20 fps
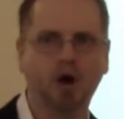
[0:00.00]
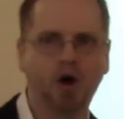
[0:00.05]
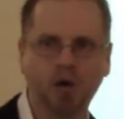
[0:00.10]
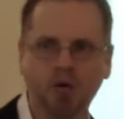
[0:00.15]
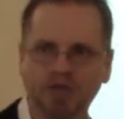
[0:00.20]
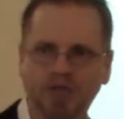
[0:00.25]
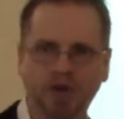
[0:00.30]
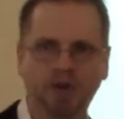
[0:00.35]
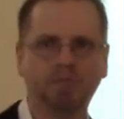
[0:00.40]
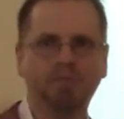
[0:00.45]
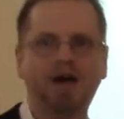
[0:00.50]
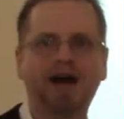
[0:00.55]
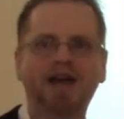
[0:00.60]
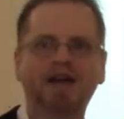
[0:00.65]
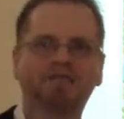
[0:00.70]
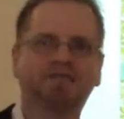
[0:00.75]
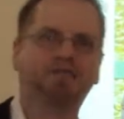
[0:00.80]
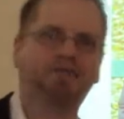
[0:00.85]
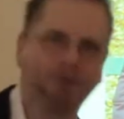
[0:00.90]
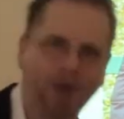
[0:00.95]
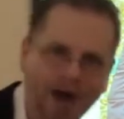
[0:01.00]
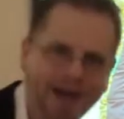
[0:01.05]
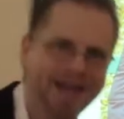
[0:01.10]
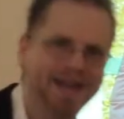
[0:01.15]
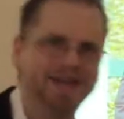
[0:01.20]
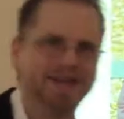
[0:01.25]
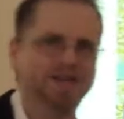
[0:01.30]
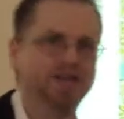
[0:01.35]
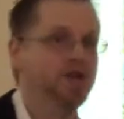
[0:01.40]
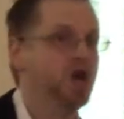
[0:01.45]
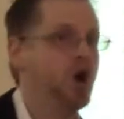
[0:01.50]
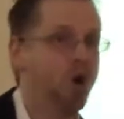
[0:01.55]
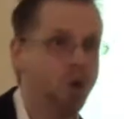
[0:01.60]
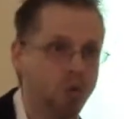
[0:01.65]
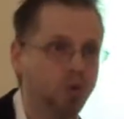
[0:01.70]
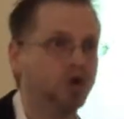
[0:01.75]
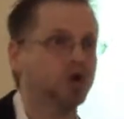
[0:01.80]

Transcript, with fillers: Oh, they're my friend. No,